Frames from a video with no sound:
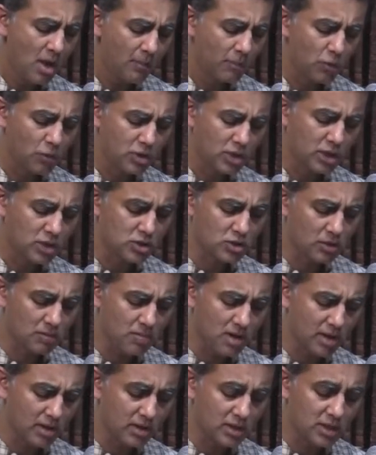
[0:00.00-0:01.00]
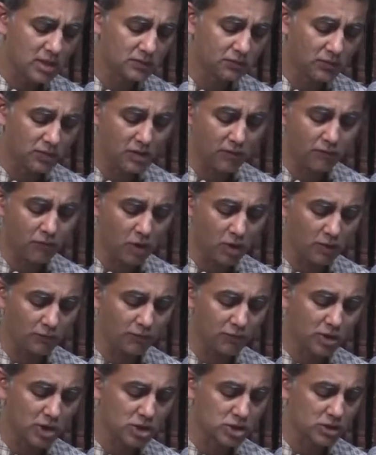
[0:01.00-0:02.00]
Protect your monkeys with the
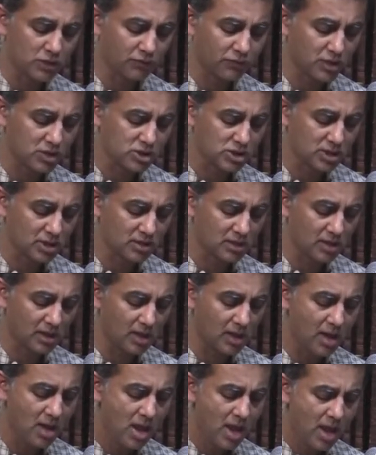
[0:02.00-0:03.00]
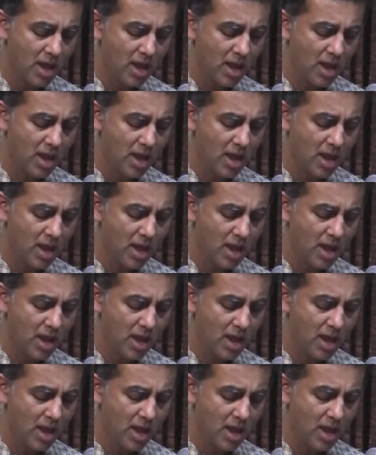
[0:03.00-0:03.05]
fortification of Kishkindia